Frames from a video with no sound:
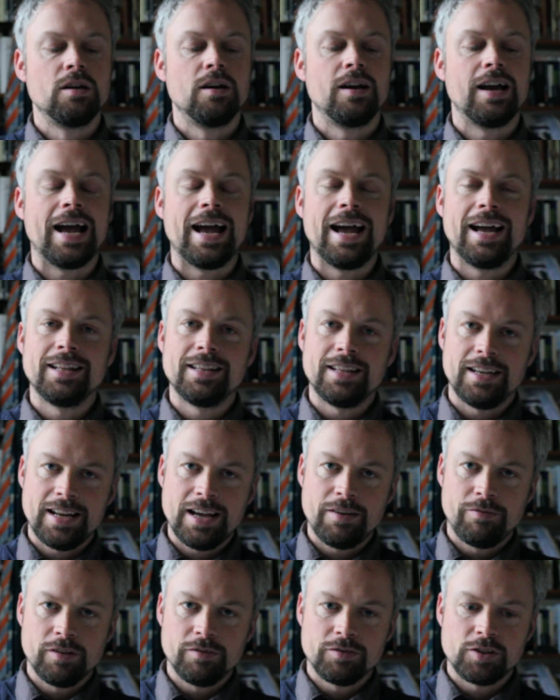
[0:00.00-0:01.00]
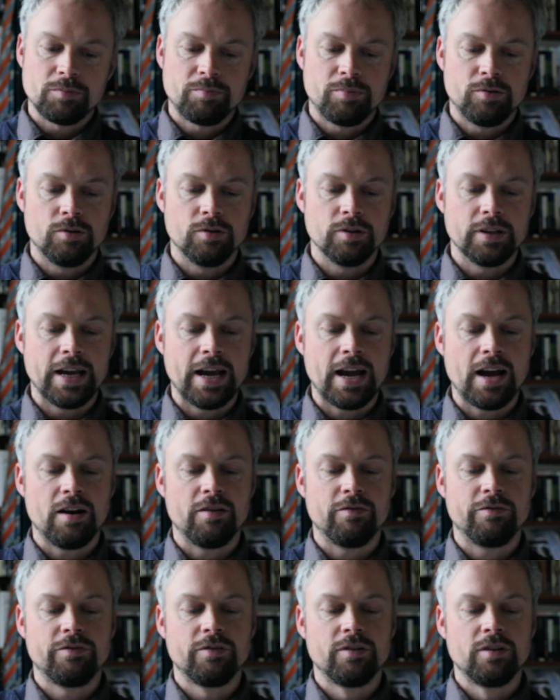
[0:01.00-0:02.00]
and the level of support they
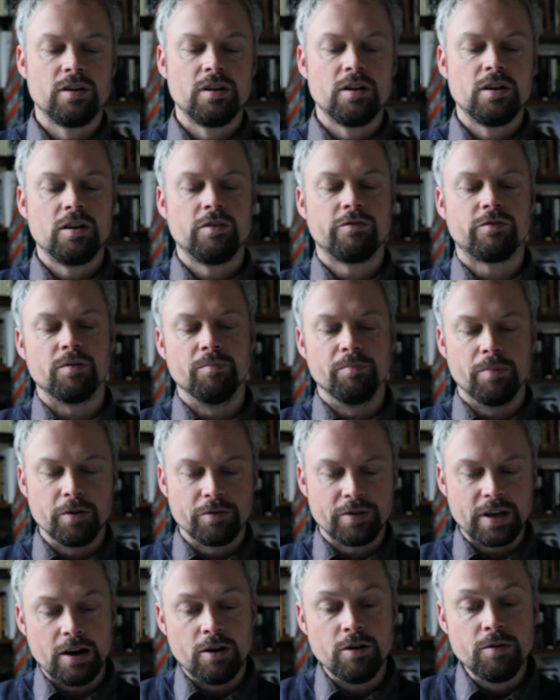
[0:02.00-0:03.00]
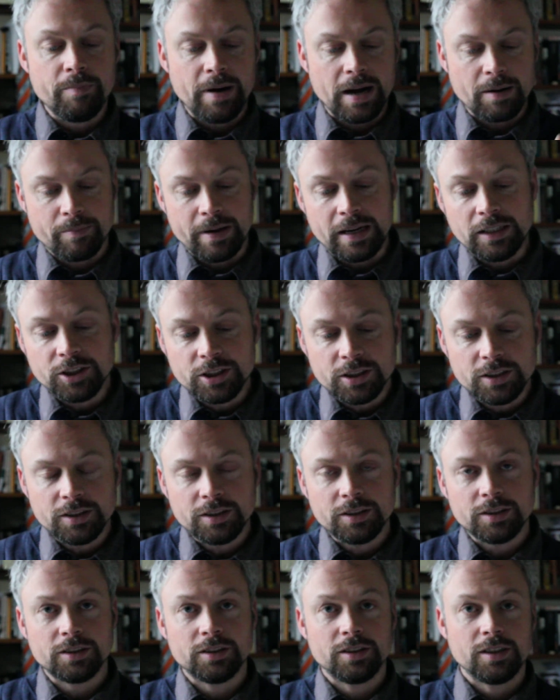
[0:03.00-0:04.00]
have from both their own
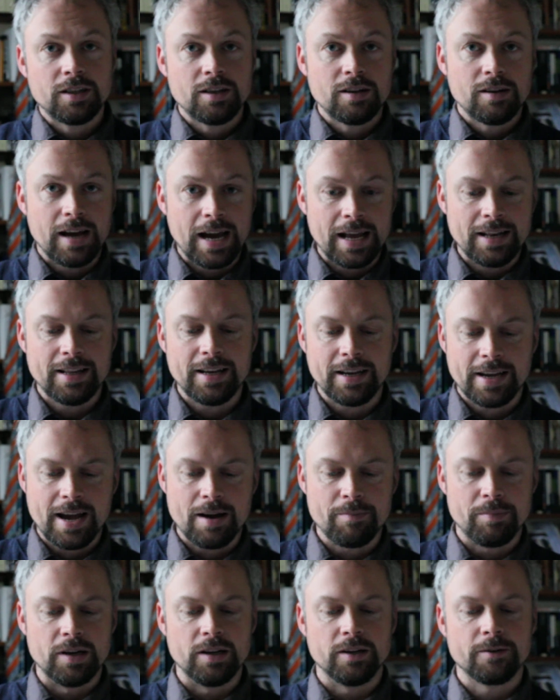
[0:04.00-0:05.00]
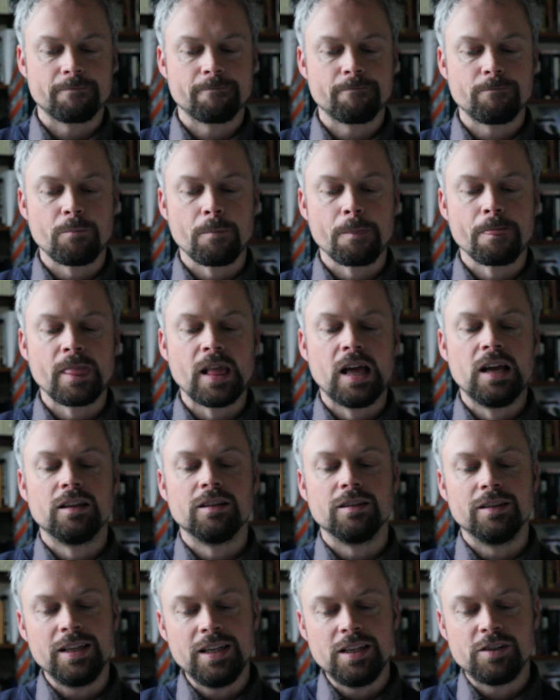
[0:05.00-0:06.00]
backbenchers and their cabinet.
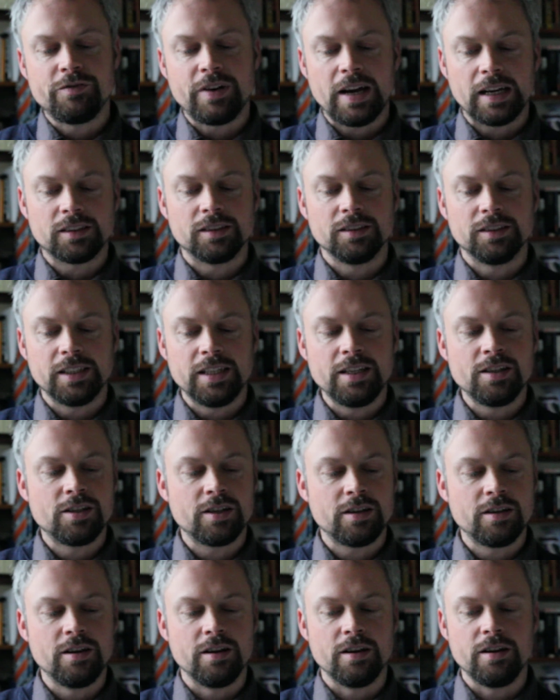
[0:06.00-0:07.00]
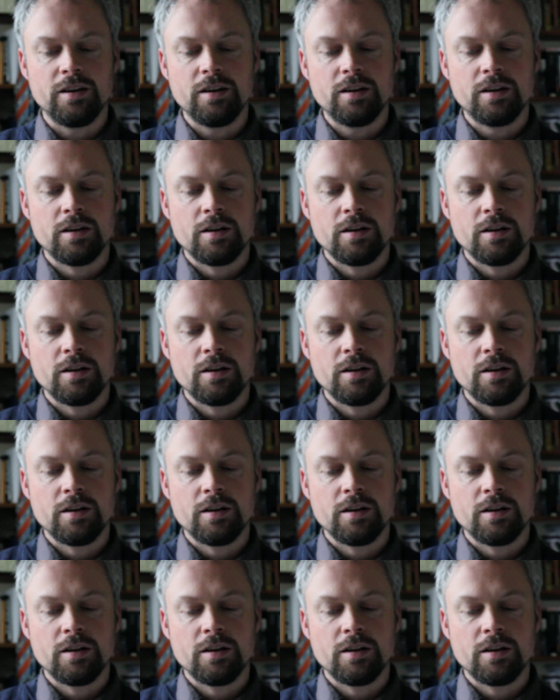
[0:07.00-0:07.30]
These factors in turn